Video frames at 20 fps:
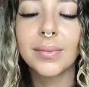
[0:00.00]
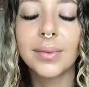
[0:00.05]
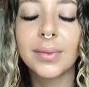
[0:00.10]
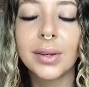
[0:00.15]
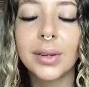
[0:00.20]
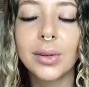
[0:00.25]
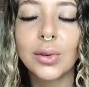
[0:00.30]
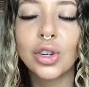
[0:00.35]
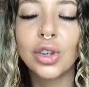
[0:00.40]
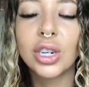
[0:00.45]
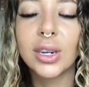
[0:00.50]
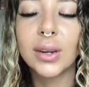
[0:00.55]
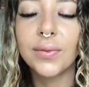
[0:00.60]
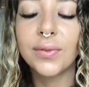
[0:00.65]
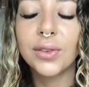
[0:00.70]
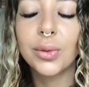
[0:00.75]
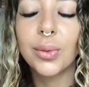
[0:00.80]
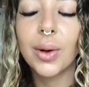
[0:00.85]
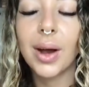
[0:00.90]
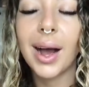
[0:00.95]
to shift
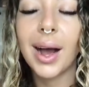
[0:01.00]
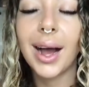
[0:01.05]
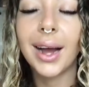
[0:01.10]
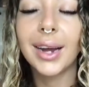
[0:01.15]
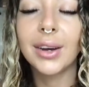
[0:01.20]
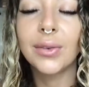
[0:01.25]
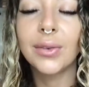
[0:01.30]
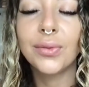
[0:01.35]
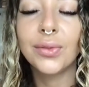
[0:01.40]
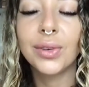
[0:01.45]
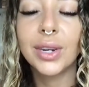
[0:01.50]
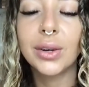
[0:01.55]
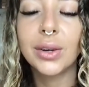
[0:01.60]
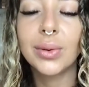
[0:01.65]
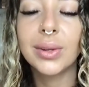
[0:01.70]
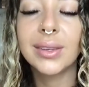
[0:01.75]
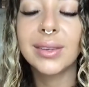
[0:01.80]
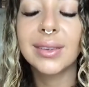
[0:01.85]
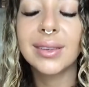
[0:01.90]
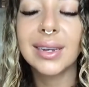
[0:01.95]
to a higher
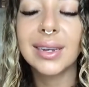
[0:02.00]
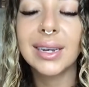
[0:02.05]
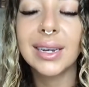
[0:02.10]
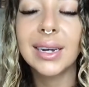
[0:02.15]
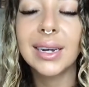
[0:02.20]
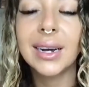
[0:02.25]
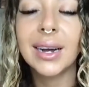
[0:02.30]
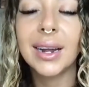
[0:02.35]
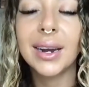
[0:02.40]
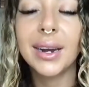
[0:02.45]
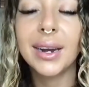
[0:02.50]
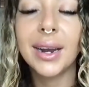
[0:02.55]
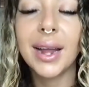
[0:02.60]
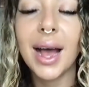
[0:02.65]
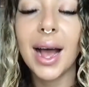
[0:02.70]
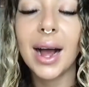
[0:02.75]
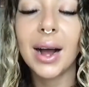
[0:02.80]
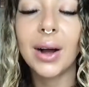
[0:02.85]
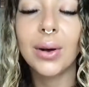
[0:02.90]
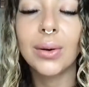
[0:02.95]
frequency
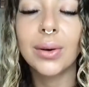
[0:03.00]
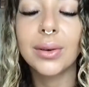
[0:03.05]
now.